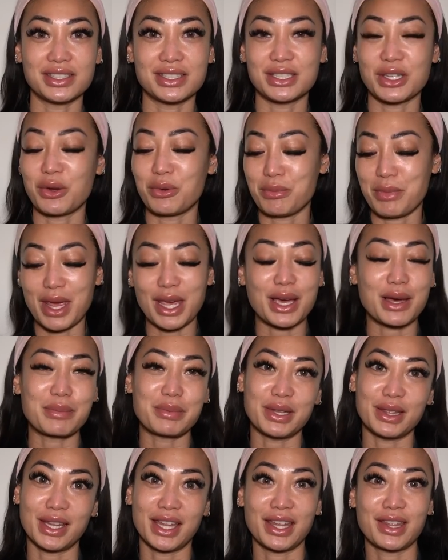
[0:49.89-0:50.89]
So makeup
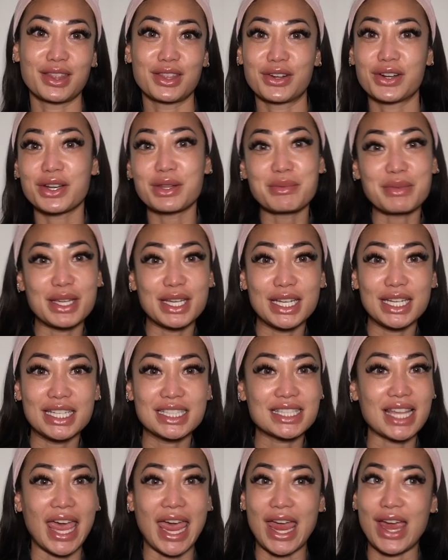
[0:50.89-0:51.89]
in like 30
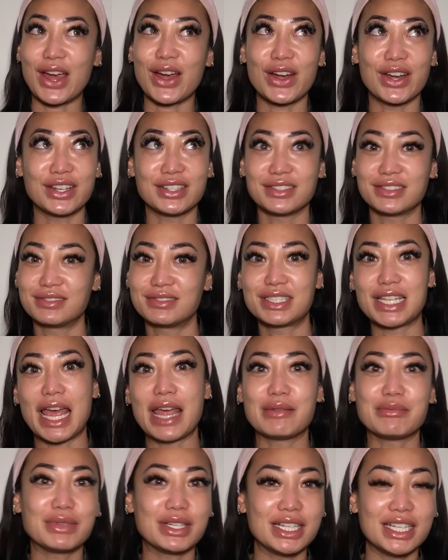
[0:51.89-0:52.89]
minutes, hair in
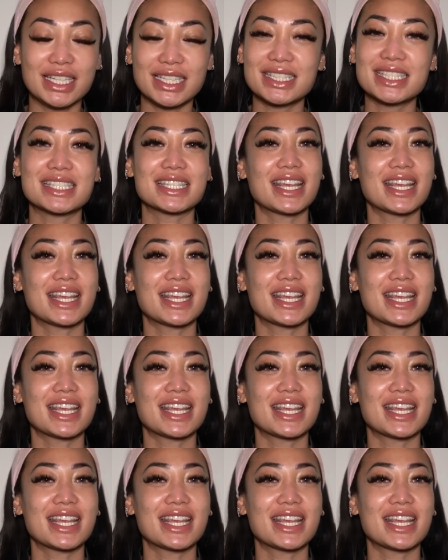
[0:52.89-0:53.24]
10 minutes.